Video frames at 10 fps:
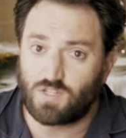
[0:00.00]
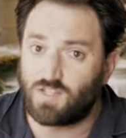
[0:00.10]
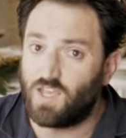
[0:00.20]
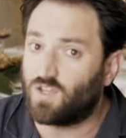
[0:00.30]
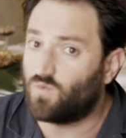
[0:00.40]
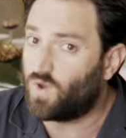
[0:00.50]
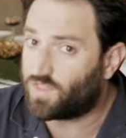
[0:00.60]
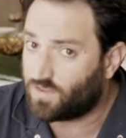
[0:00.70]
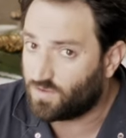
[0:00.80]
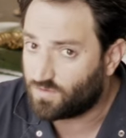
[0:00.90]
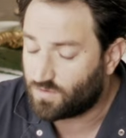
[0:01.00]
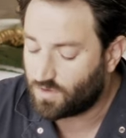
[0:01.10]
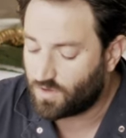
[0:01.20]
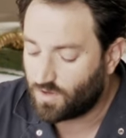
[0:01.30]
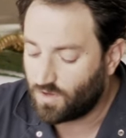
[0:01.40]
to take it with you.
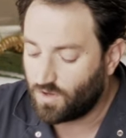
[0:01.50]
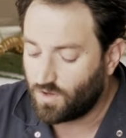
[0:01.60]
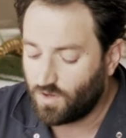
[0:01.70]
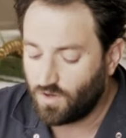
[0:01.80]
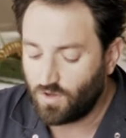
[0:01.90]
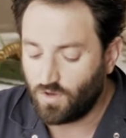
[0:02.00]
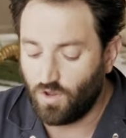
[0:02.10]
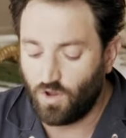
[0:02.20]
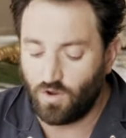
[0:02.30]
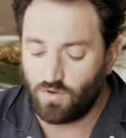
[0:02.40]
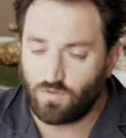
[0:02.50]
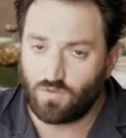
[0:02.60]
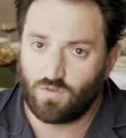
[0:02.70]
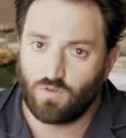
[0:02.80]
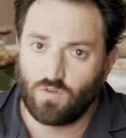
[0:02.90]
Learn
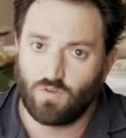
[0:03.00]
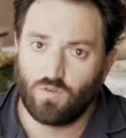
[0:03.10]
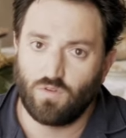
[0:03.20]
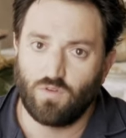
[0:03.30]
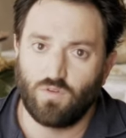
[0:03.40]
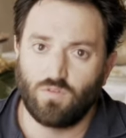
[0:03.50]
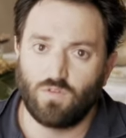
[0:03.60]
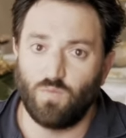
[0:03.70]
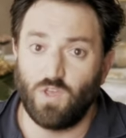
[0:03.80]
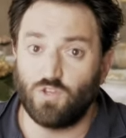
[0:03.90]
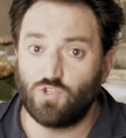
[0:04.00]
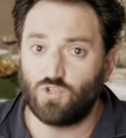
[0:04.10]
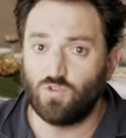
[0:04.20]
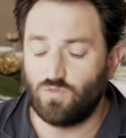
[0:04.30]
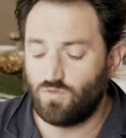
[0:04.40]
to be a
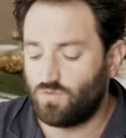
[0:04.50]
Jew.